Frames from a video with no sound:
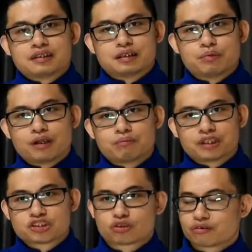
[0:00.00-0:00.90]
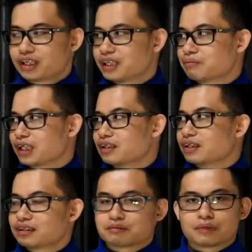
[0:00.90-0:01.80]
about my story and
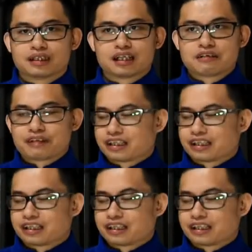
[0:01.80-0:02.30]
my life